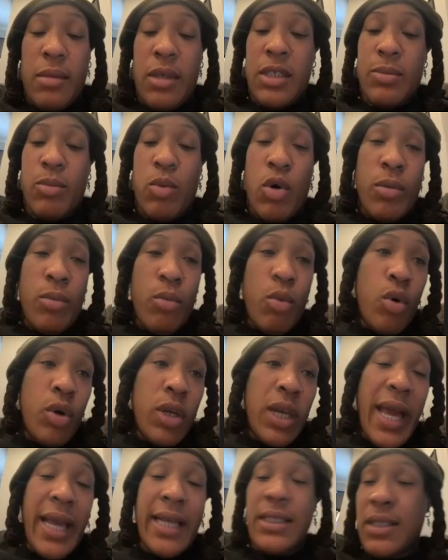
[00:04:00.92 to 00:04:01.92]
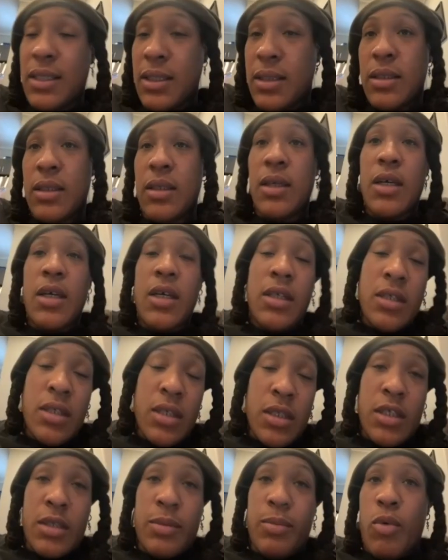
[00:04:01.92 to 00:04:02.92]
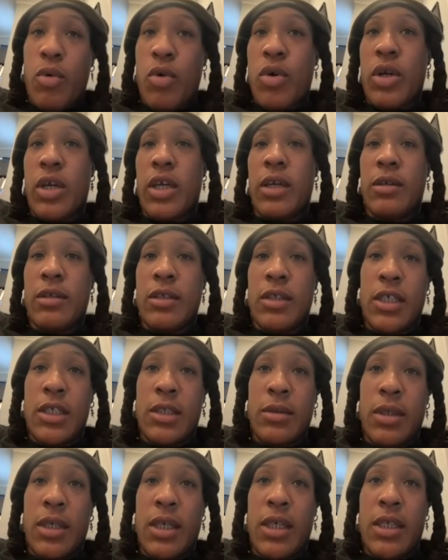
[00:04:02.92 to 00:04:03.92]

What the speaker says: He's brought more light to the sport. He's